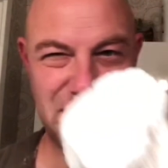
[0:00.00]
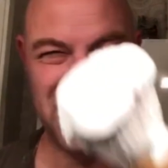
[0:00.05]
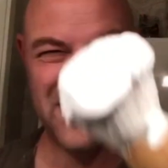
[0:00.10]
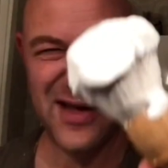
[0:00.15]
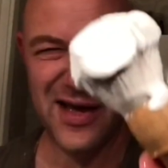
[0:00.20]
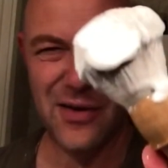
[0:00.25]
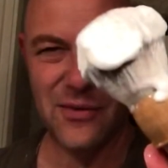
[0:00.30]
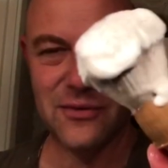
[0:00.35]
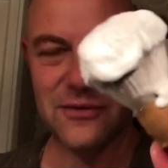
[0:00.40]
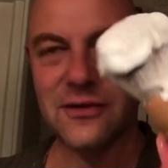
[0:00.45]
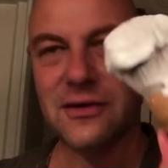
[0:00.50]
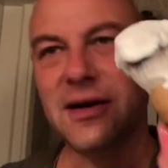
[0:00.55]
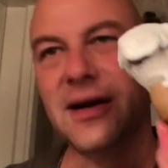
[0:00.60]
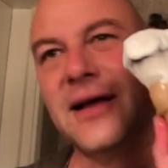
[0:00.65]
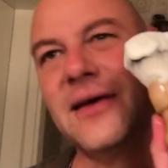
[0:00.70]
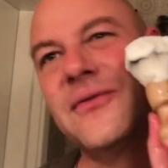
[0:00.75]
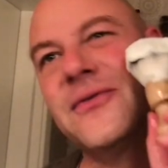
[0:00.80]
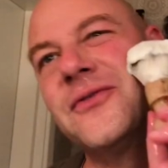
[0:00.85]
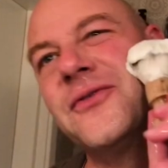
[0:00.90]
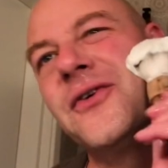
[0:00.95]
That was
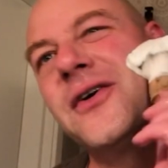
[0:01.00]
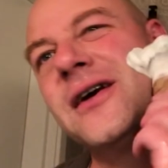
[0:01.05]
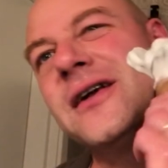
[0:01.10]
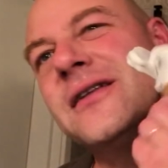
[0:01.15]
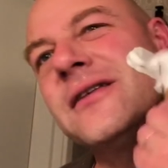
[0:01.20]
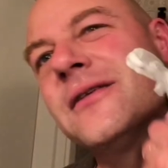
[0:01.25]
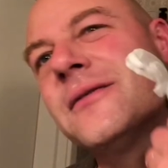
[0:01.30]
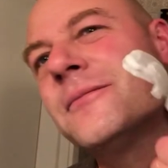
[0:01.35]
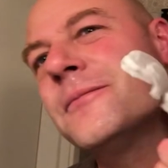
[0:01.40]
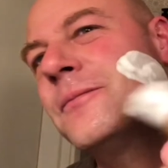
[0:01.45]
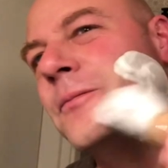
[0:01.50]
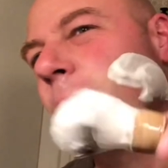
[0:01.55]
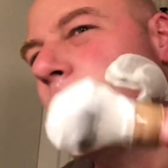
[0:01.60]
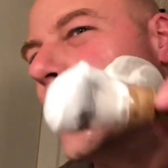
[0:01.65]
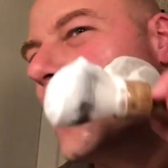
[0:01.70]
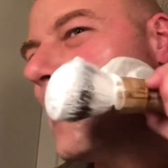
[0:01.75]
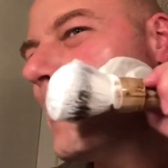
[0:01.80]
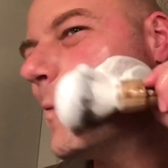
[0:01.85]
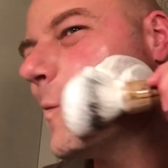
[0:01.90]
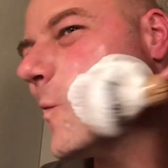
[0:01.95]
left, right?
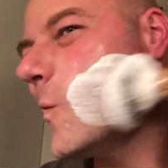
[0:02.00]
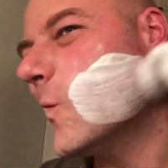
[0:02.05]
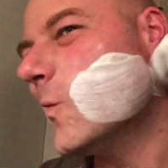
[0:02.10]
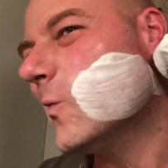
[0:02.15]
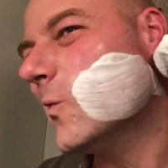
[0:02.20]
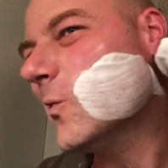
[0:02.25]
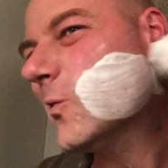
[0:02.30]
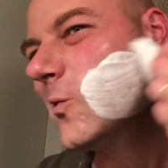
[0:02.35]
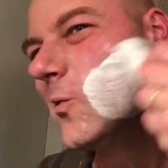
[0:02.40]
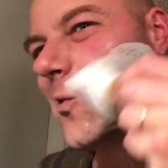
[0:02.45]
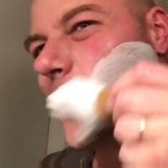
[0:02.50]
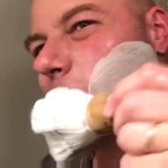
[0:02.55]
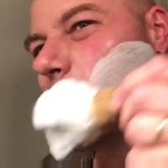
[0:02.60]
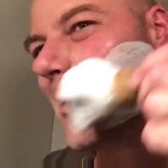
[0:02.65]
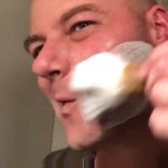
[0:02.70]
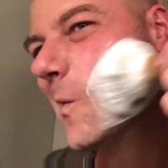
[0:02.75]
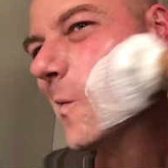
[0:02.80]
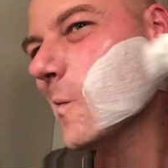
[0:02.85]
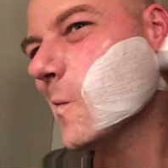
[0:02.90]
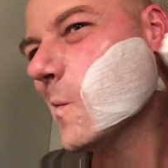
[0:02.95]
Well, who's
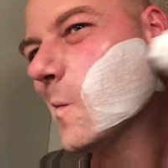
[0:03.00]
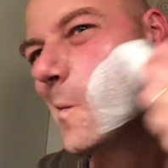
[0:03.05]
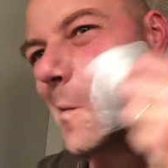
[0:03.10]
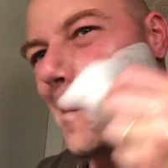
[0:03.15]
wrong?